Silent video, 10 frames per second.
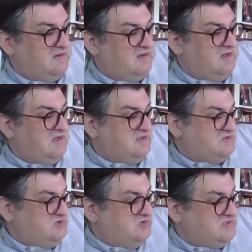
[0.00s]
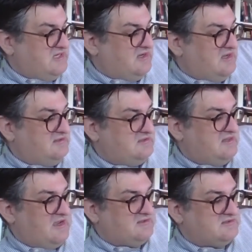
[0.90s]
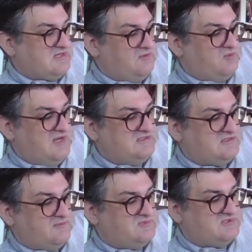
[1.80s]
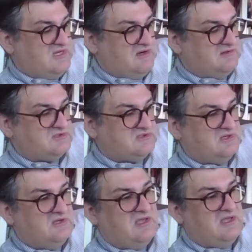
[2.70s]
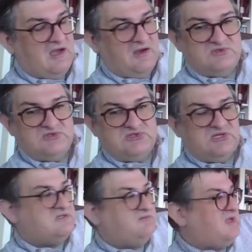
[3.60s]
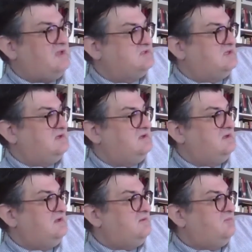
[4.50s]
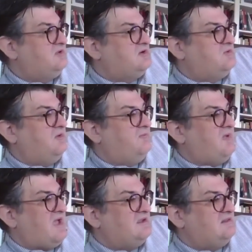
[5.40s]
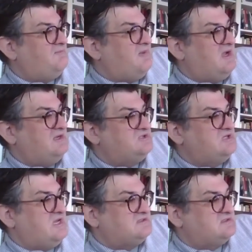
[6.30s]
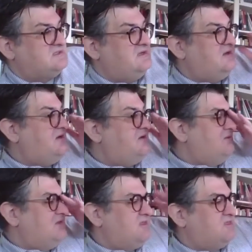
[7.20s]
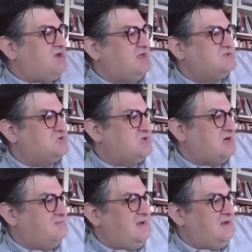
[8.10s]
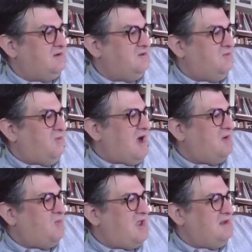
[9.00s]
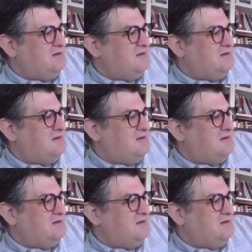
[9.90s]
As soon as I got into the house, I raced upstairs. I was just about to put the quilt back in the pine chest when the thought struck me, why wait?